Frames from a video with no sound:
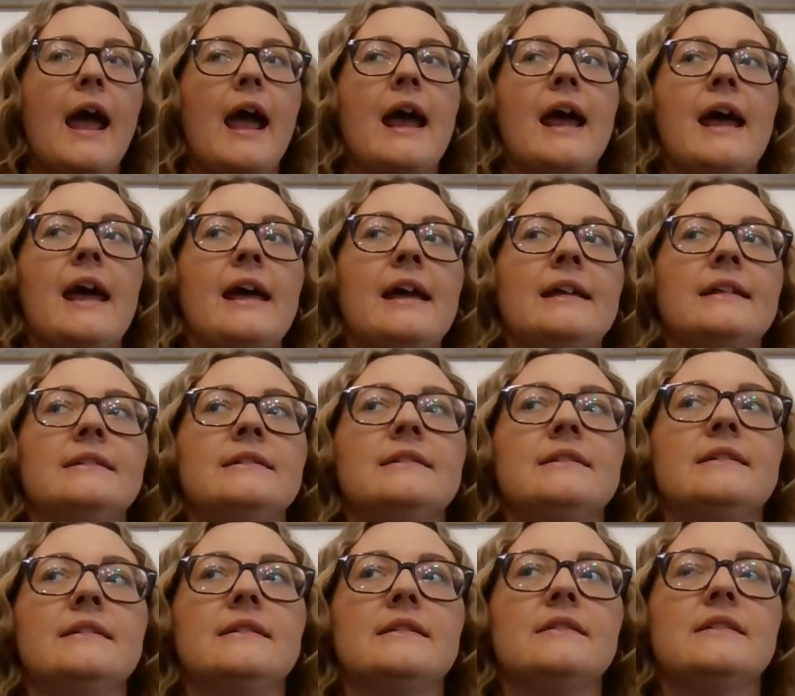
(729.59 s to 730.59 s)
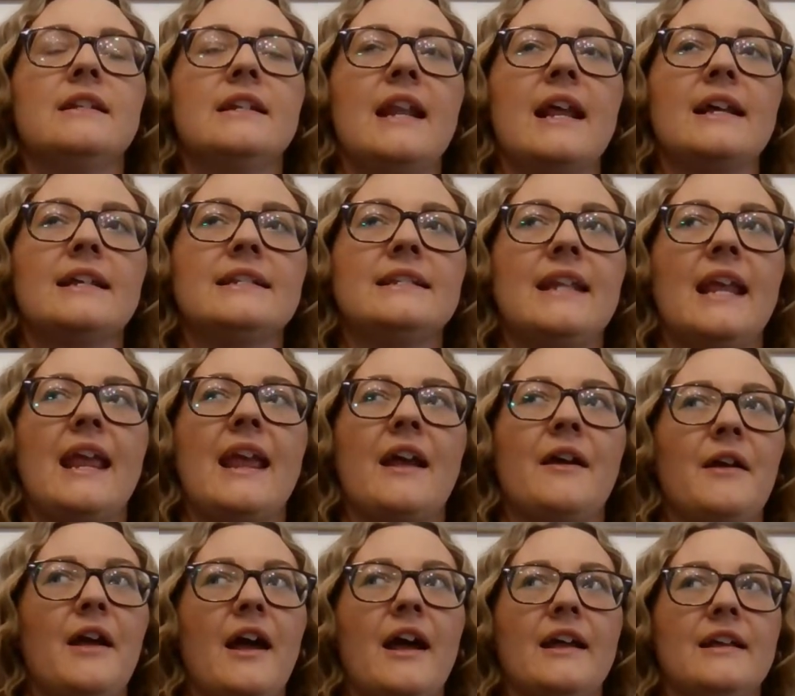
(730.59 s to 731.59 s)
And the next
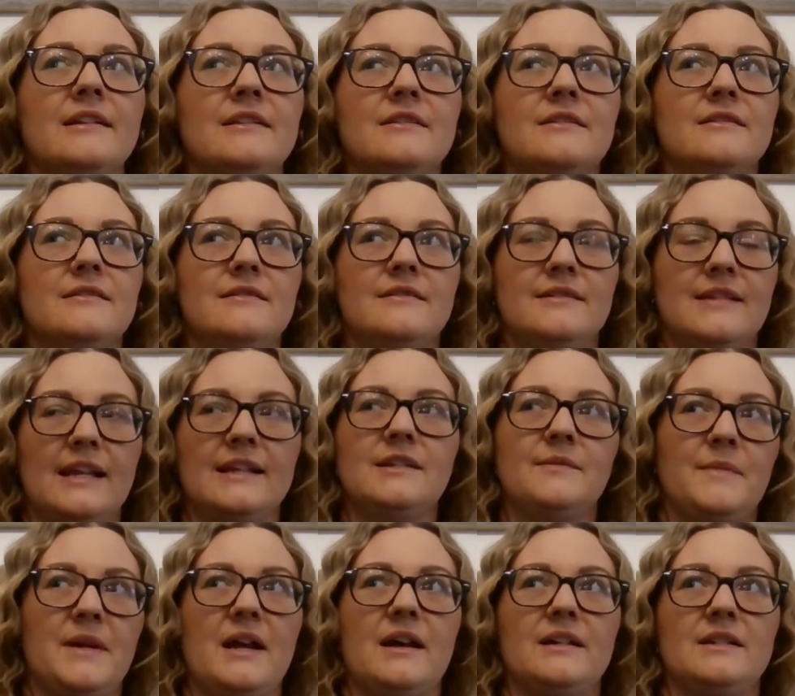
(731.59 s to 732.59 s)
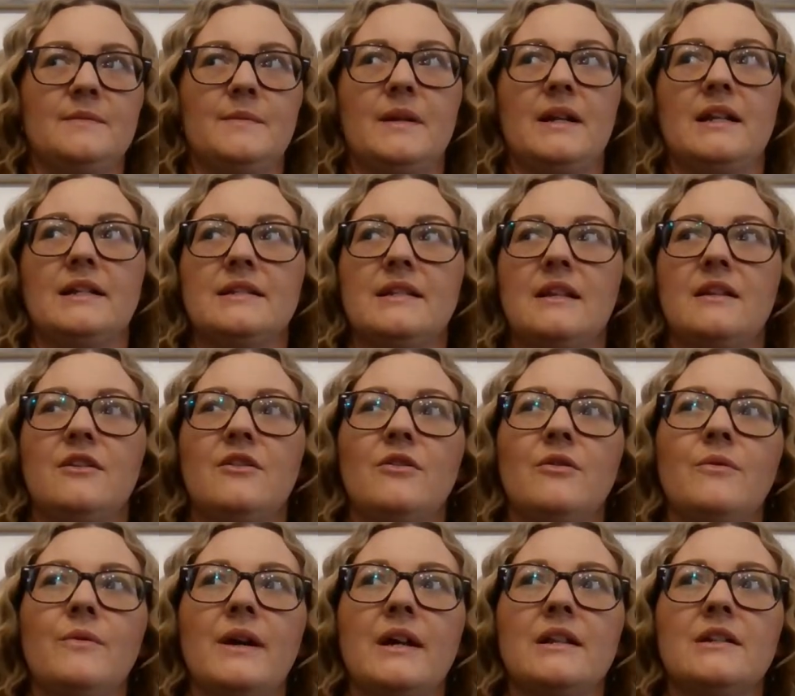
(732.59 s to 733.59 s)
day I said to my husband, I said, you
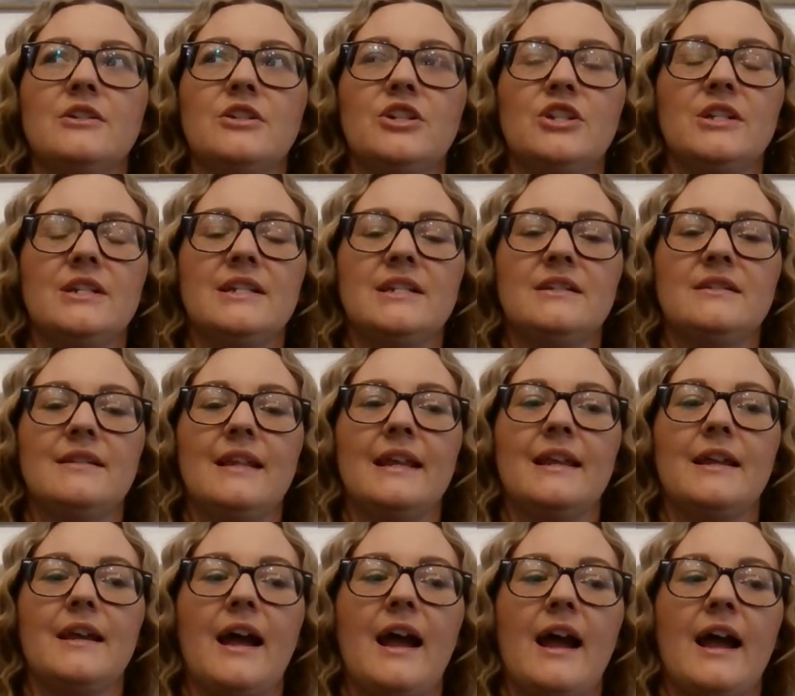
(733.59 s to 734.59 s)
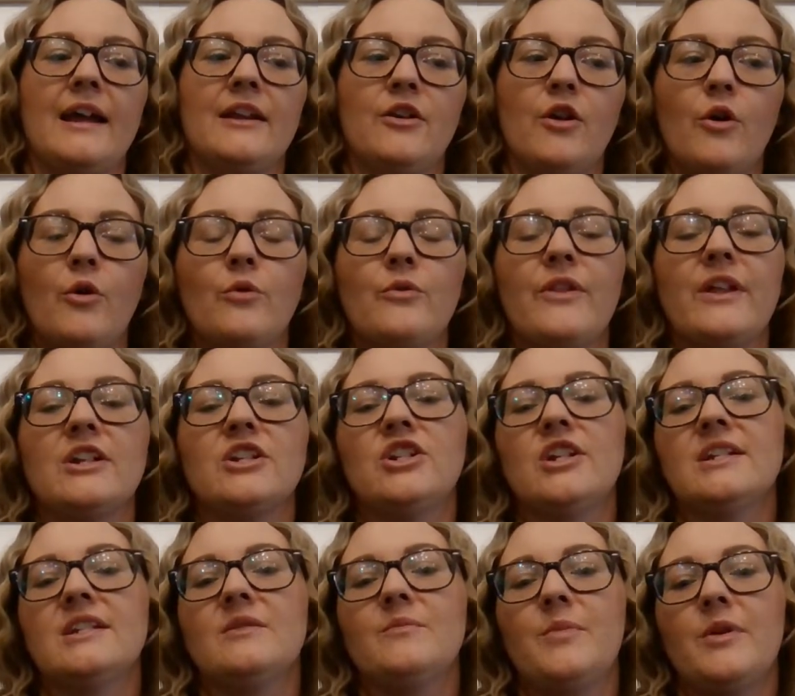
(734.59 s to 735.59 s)
know what? She's like, I know that she
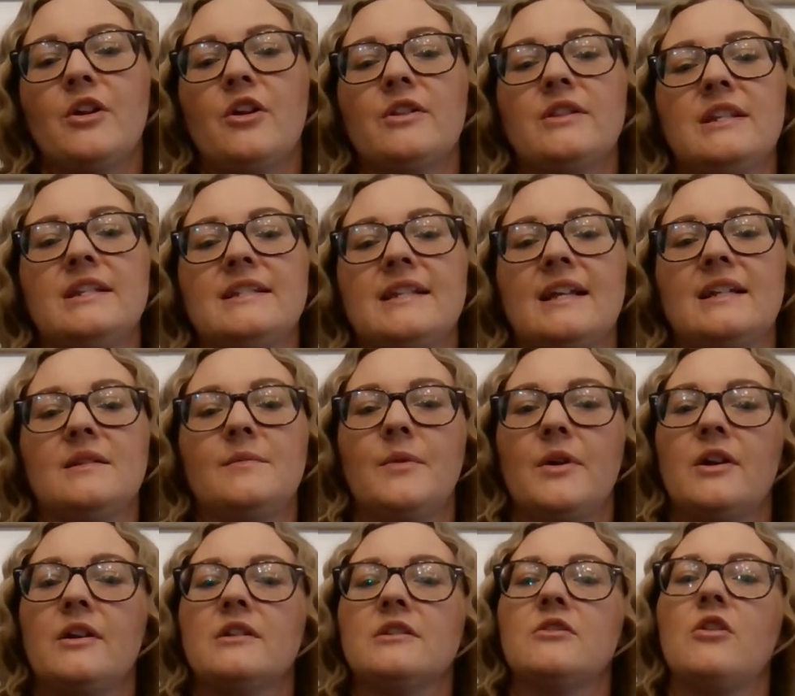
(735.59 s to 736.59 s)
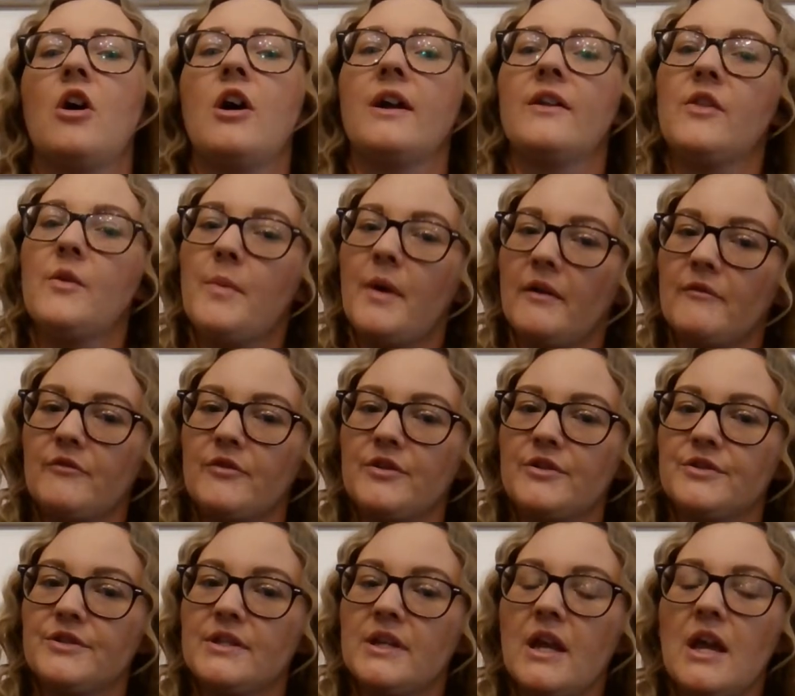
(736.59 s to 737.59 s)
hasn't been on these antibiotics long in the
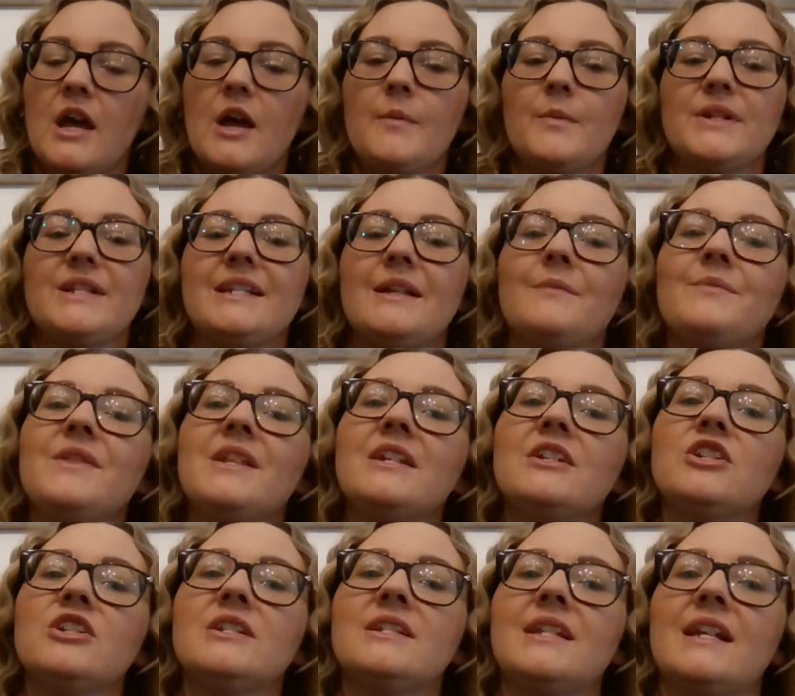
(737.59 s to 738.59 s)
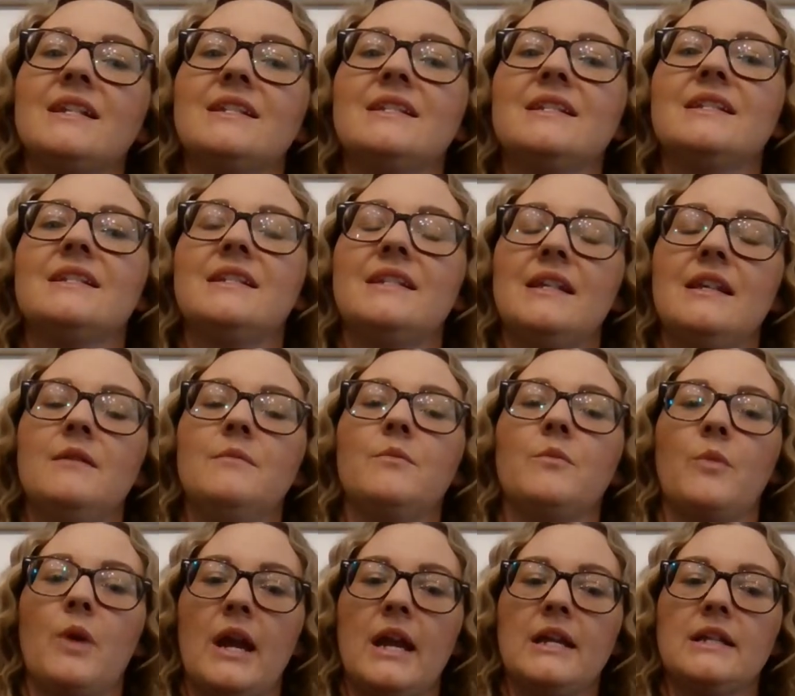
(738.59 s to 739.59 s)
puffers, but something just doesn't
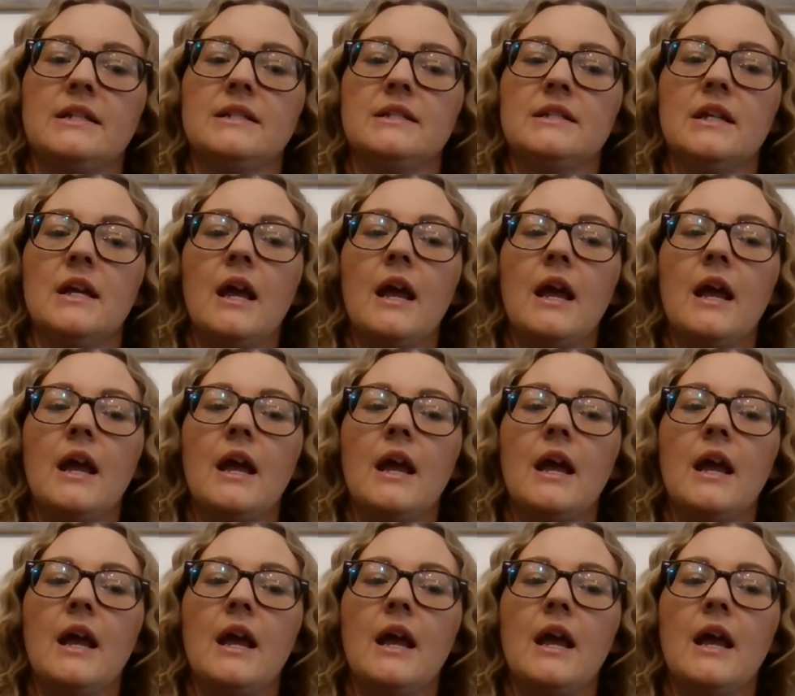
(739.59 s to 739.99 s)
seem right.